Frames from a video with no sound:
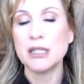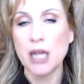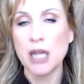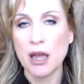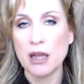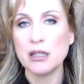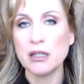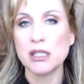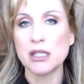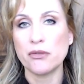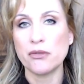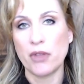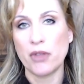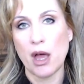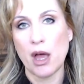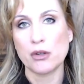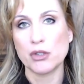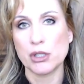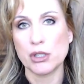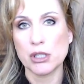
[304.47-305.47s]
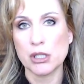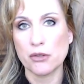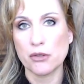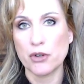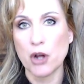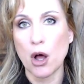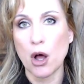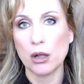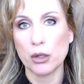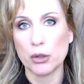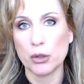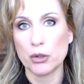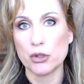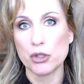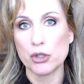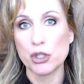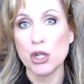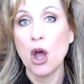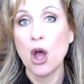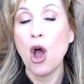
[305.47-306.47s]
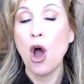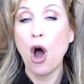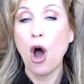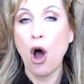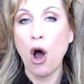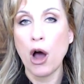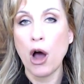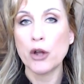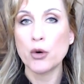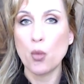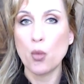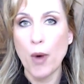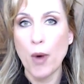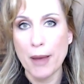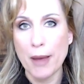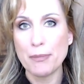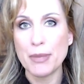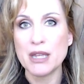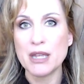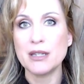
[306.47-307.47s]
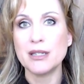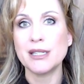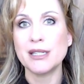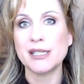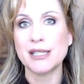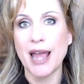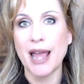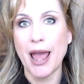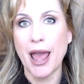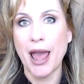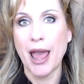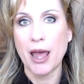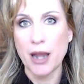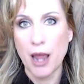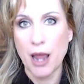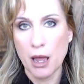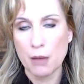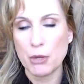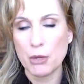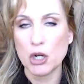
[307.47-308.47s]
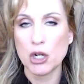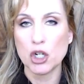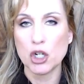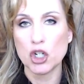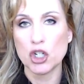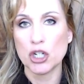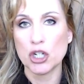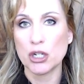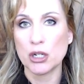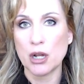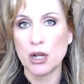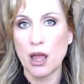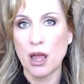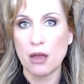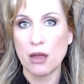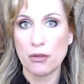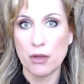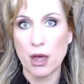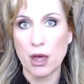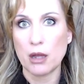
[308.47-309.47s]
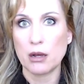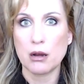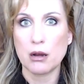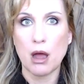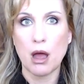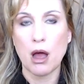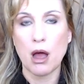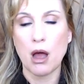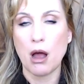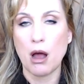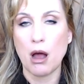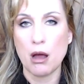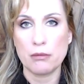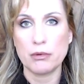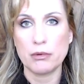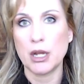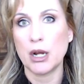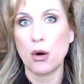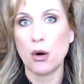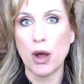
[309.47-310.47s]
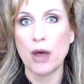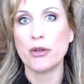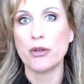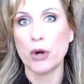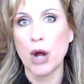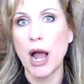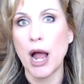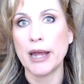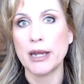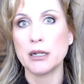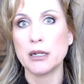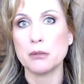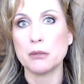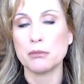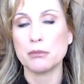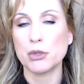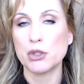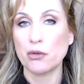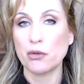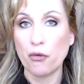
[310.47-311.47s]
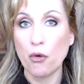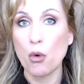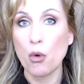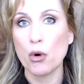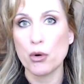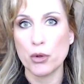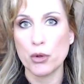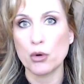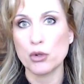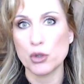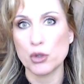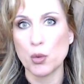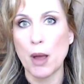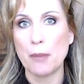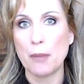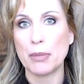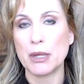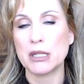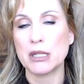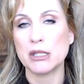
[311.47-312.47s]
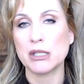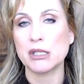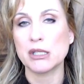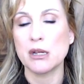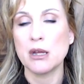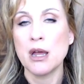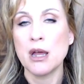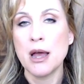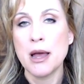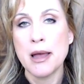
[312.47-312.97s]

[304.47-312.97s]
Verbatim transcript: tens of thousands of dollars on weapons and ammunition and then uh, you know other items for those weapons.